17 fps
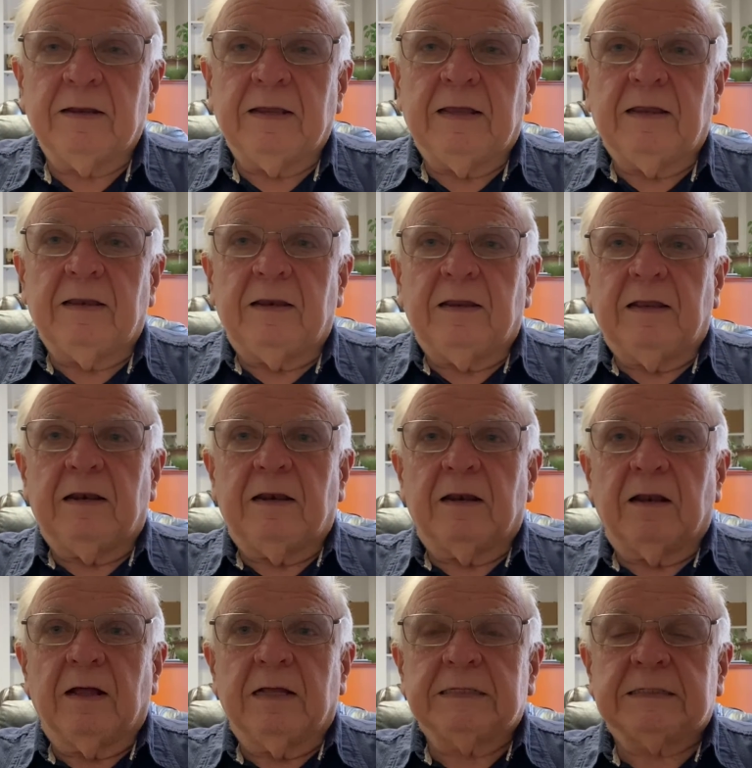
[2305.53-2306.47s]

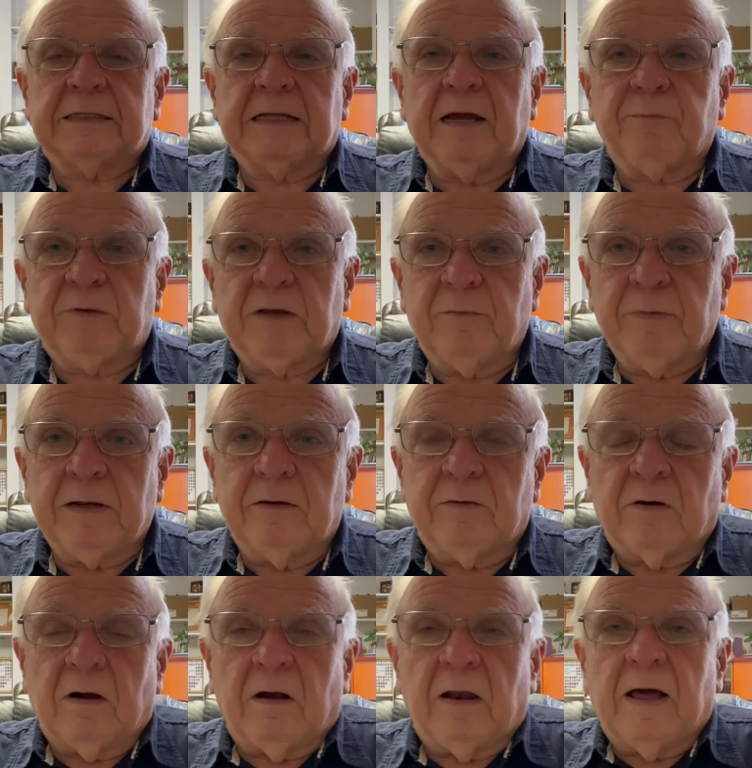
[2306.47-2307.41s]
accept him
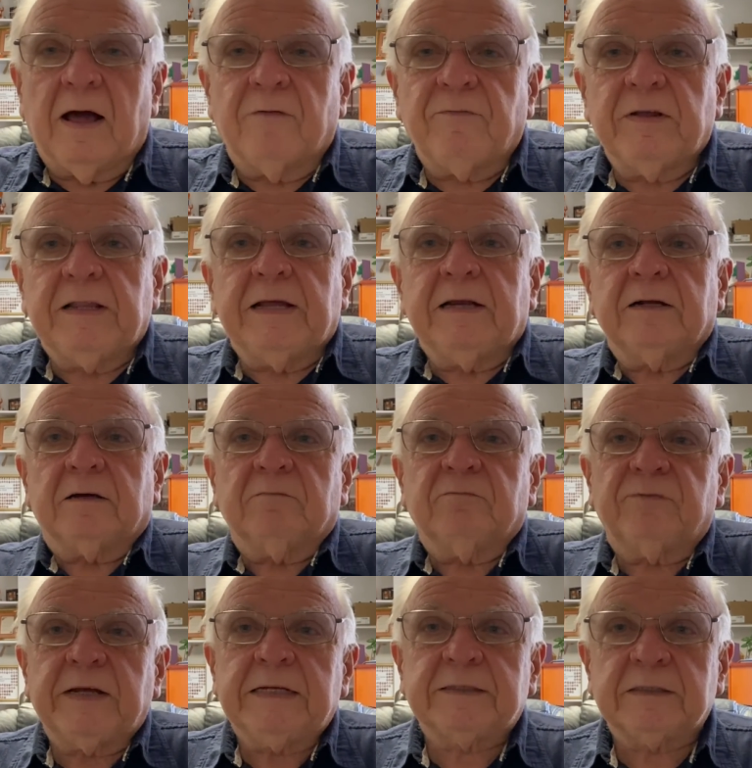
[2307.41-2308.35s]
into our life and then
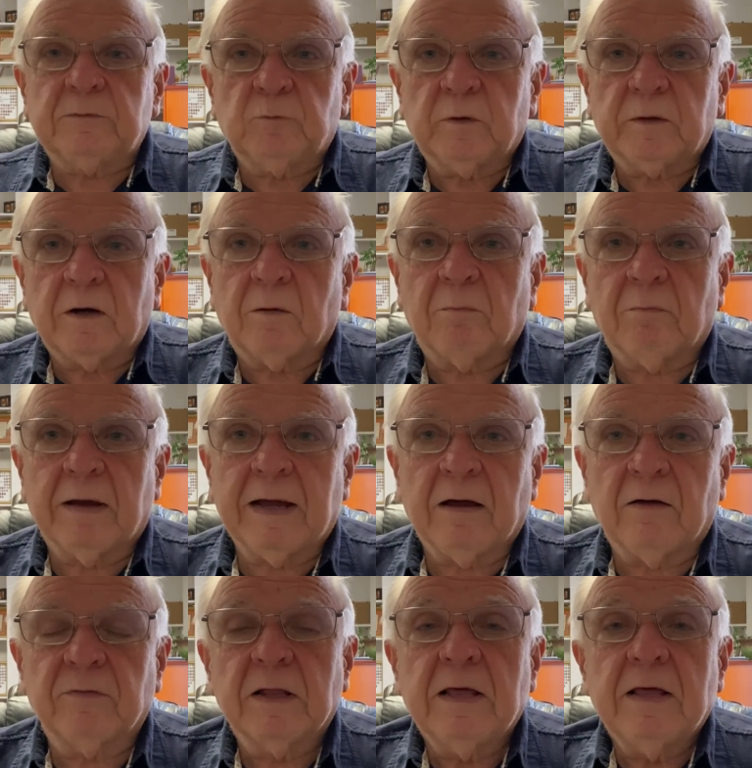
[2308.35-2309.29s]
confess him with our
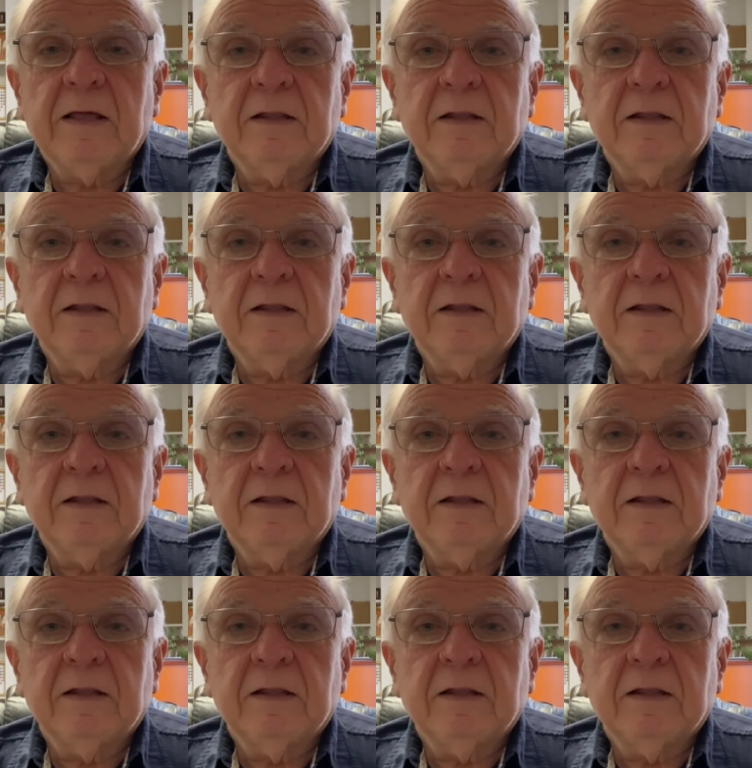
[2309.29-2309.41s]
mouth